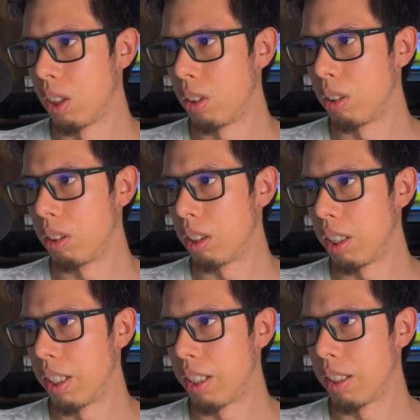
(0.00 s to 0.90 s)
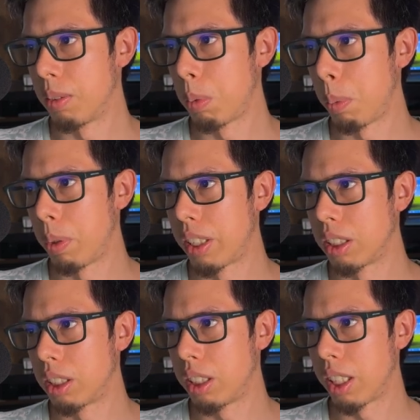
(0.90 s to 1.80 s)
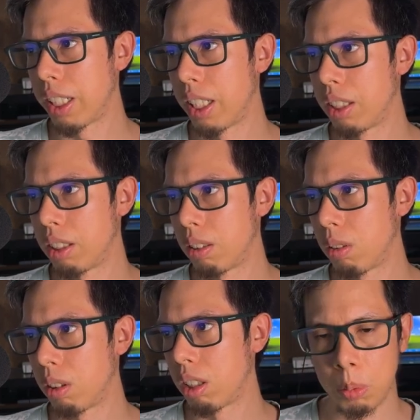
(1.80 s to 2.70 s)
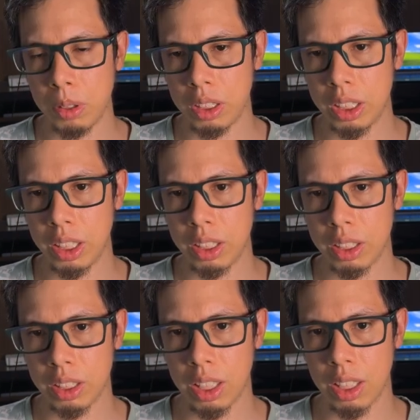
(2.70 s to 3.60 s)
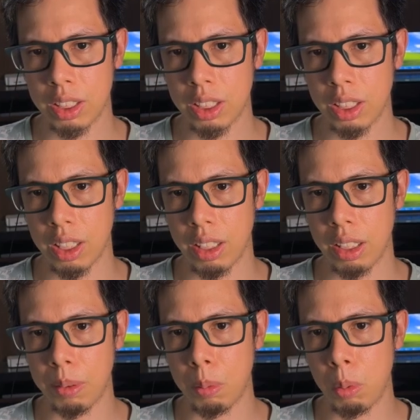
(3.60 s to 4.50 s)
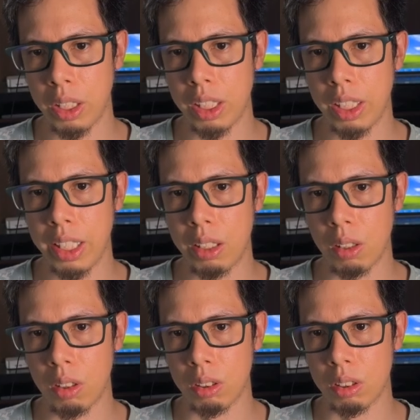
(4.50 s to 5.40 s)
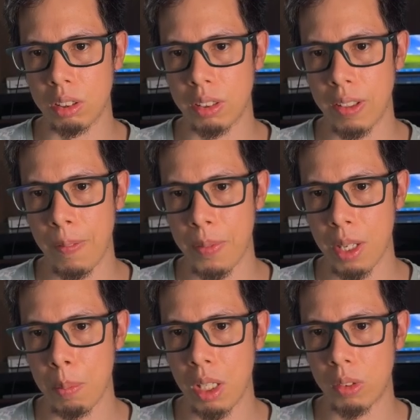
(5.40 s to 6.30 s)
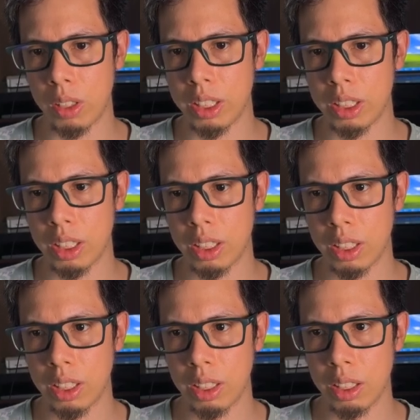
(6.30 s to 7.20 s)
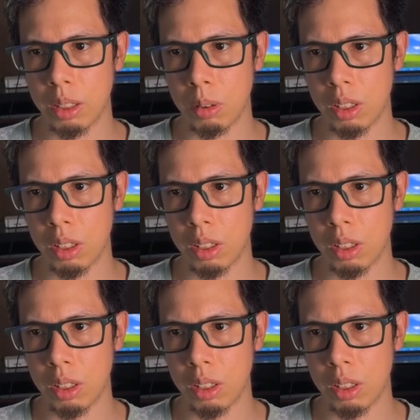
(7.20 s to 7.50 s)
So maybe we can see again, and we will see that if we click on mirror it,